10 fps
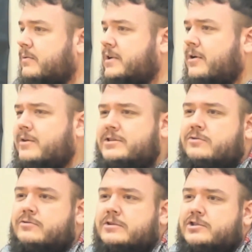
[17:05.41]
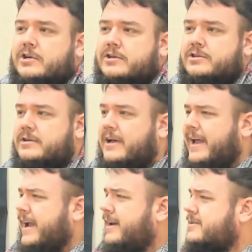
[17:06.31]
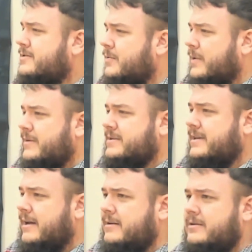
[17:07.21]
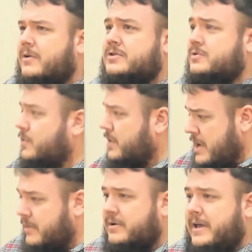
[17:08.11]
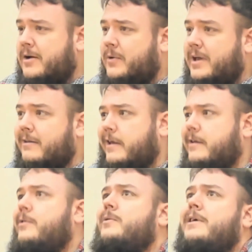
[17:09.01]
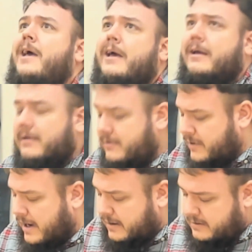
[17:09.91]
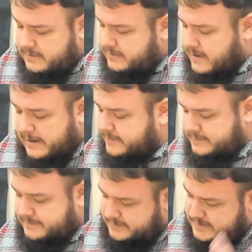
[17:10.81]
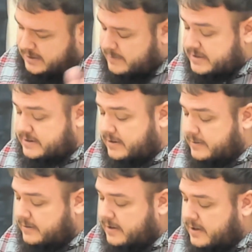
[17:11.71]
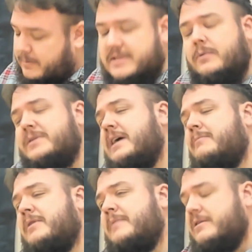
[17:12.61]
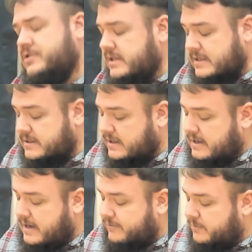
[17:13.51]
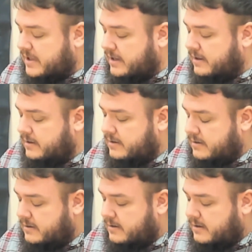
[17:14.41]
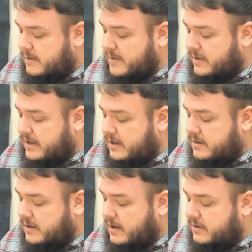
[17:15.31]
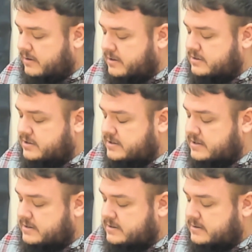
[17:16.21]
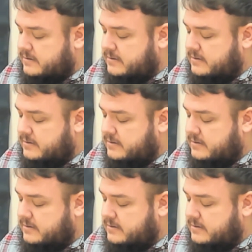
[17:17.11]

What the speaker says: We call it children's church. I hated school when I was a kid. Go to school another day a week? Like, oh, yay, great. Don't get me started. But it's always got to be about Jesus. It can never be about anything other than Jesus.